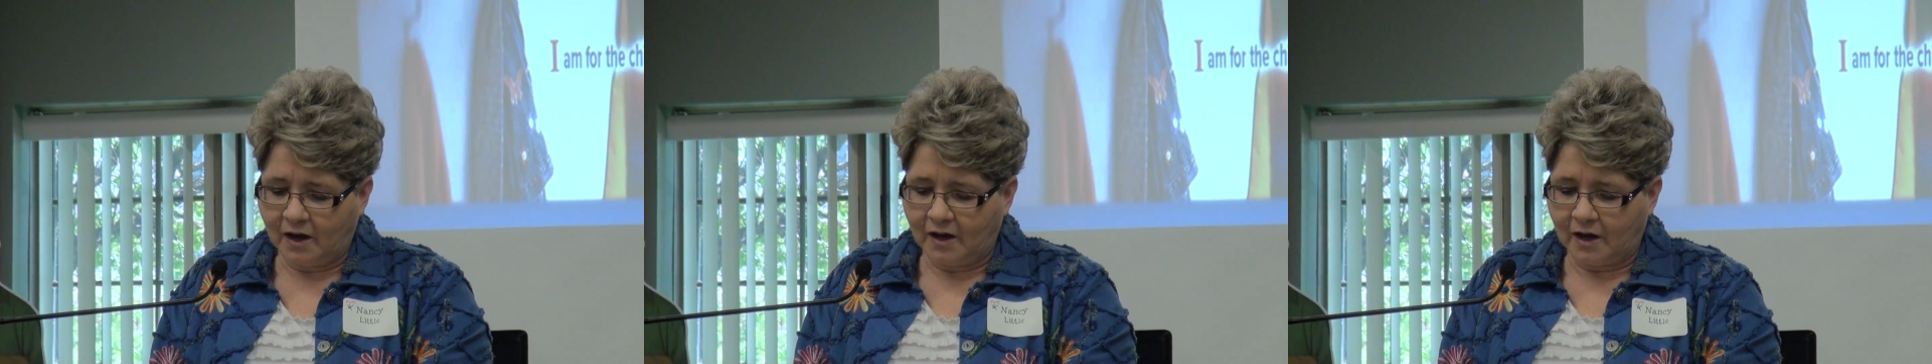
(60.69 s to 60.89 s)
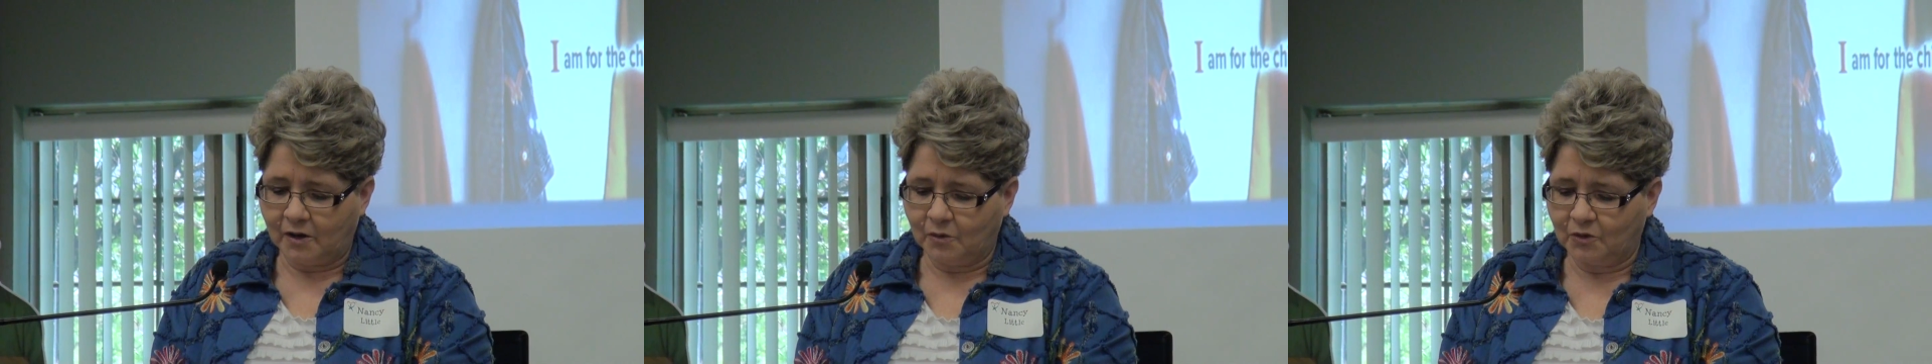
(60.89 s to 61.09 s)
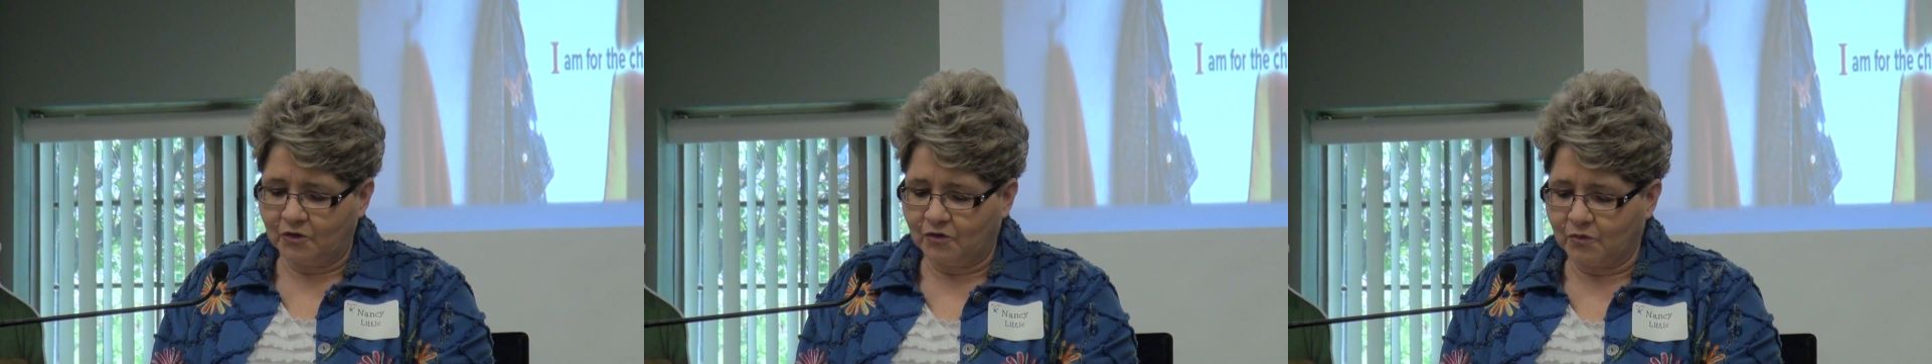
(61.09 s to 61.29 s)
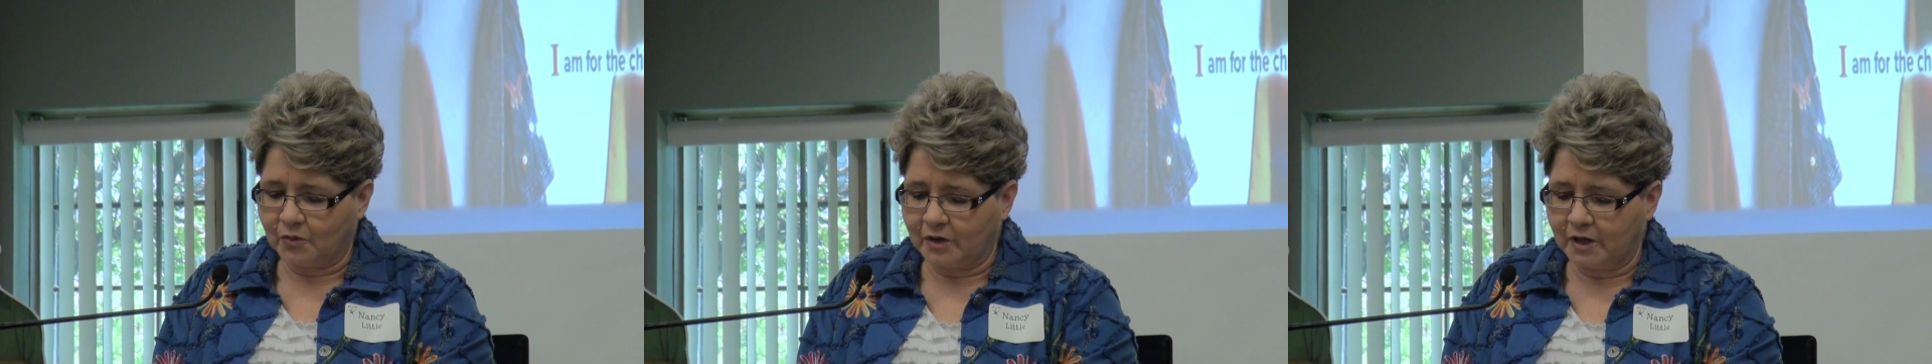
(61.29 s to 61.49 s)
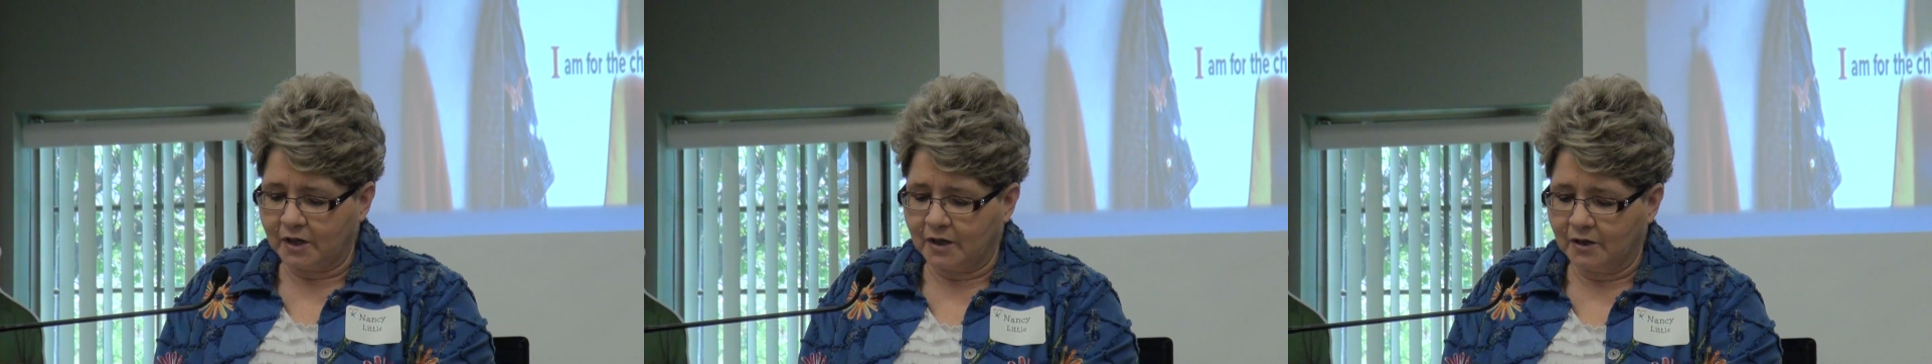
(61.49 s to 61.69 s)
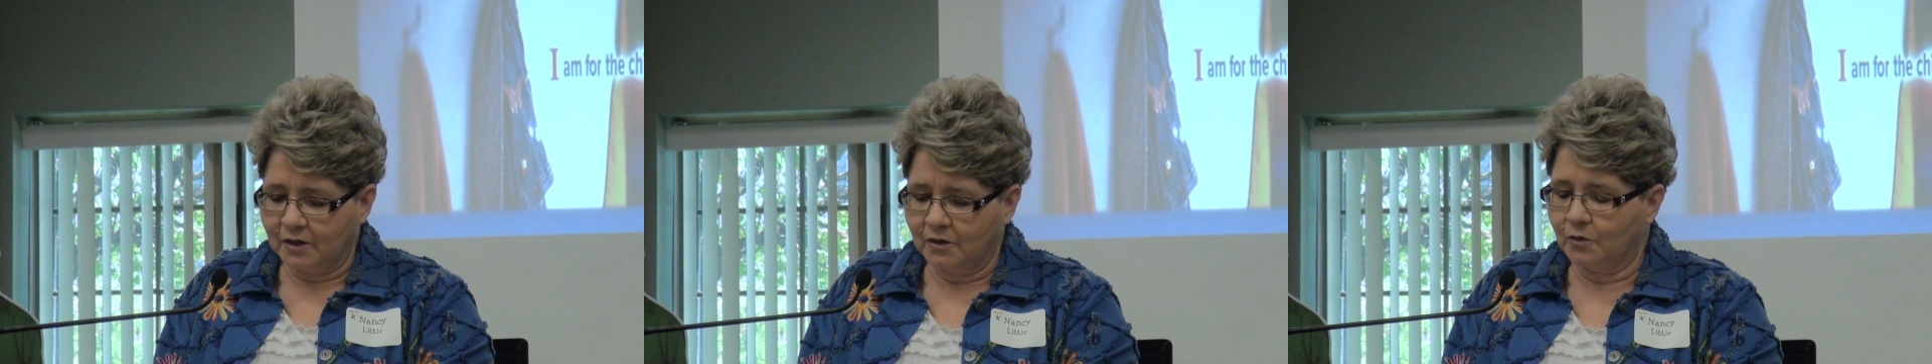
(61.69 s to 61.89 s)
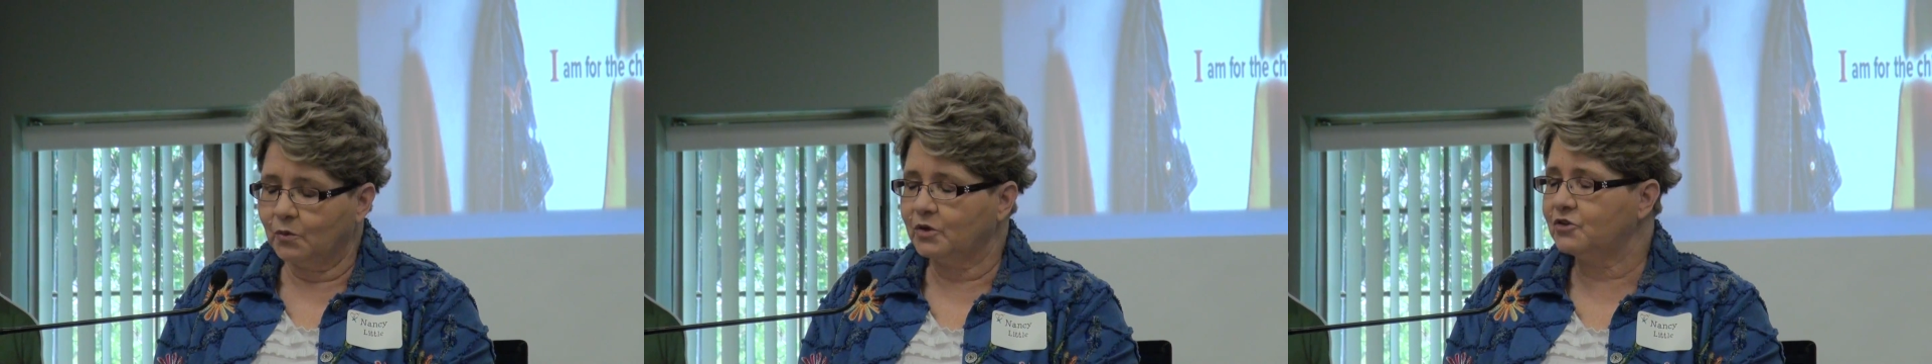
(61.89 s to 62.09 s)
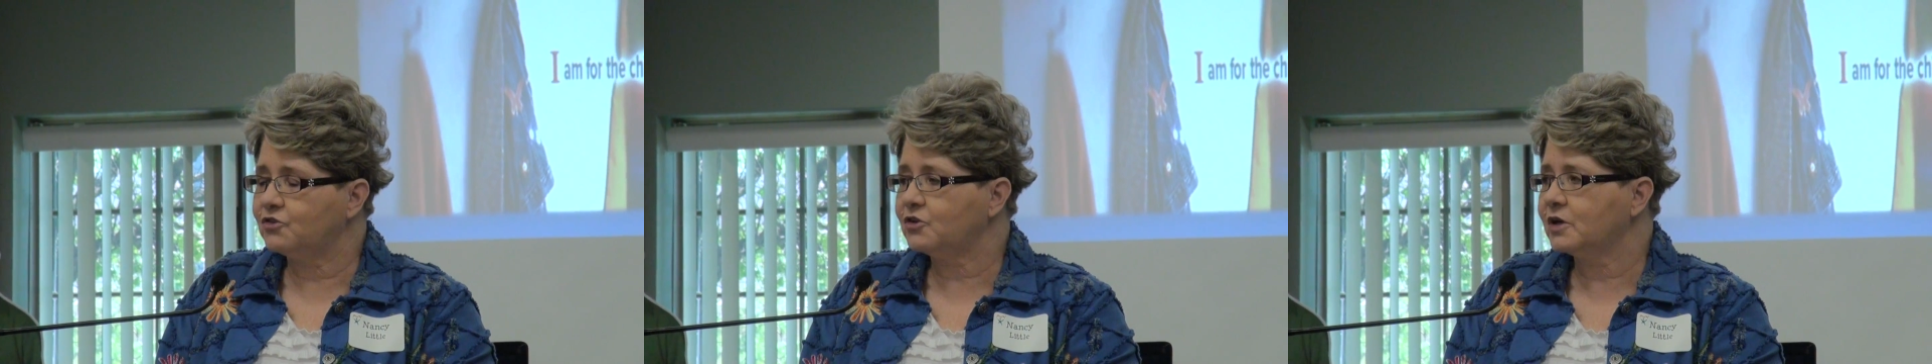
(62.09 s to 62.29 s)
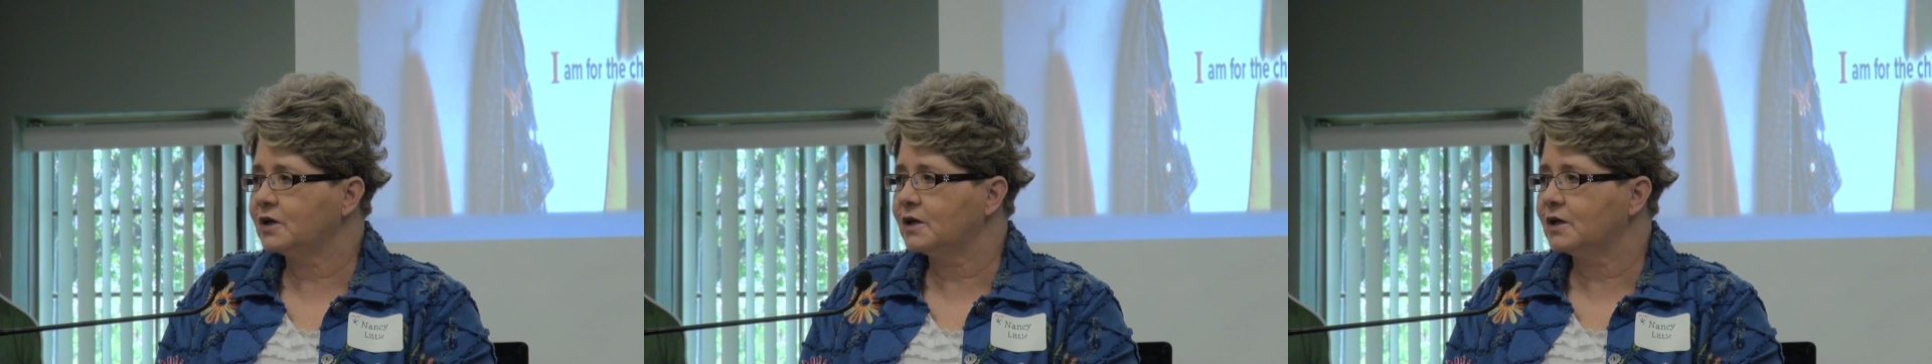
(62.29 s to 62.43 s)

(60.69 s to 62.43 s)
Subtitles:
I was 3 when she